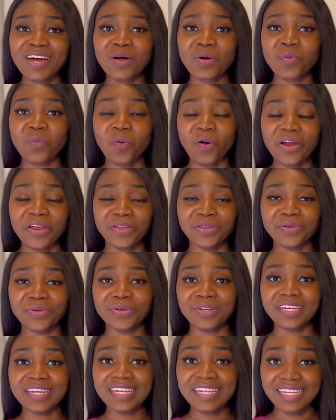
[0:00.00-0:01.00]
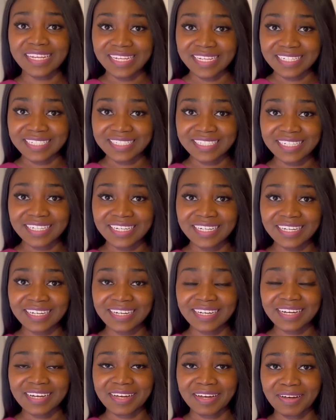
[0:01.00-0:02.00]
what you need
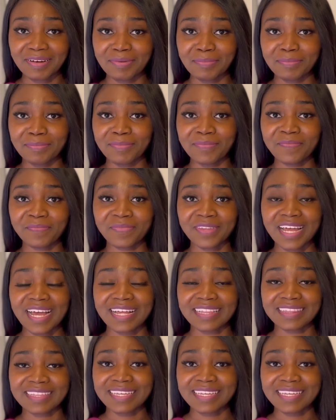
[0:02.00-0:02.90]
at